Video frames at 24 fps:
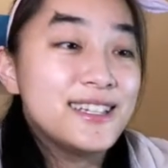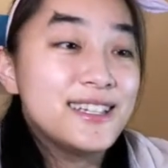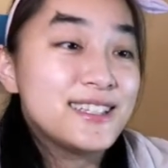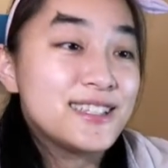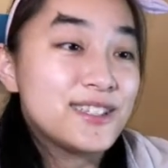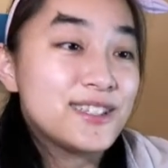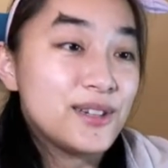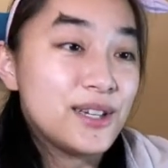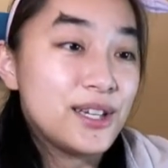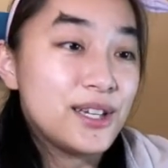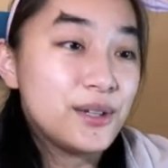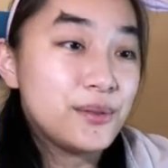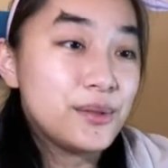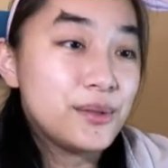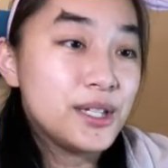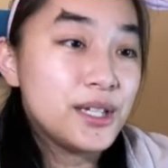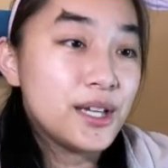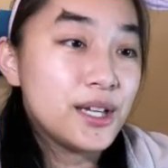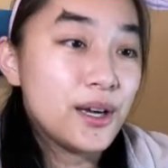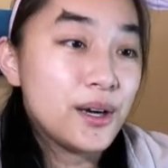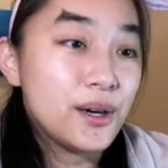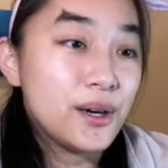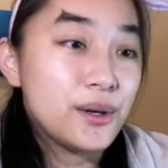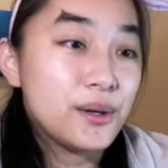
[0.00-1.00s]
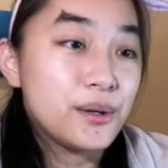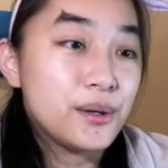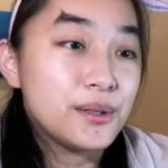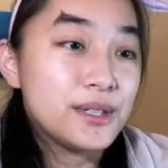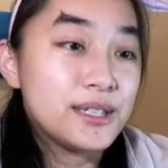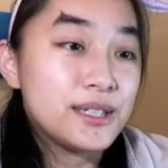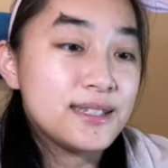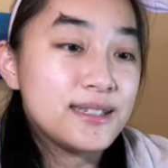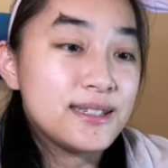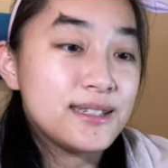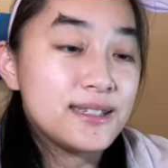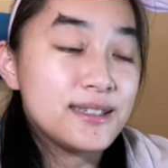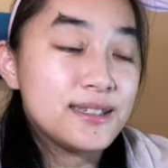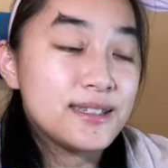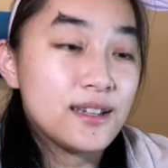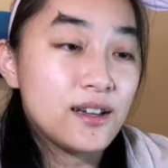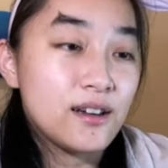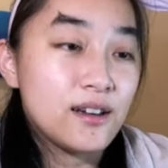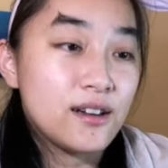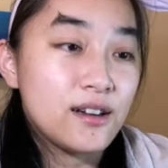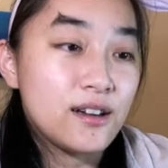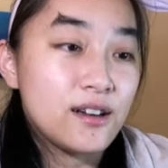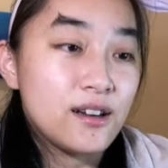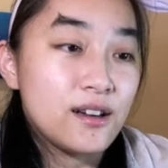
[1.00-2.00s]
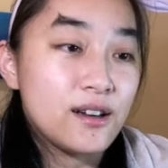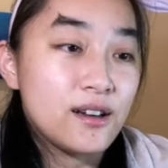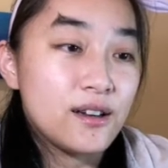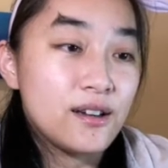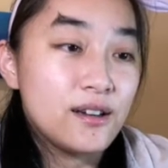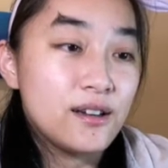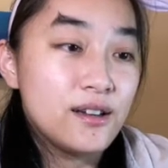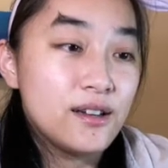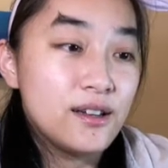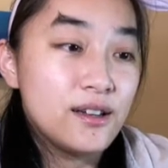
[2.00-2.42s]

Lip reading: So here we go. This is our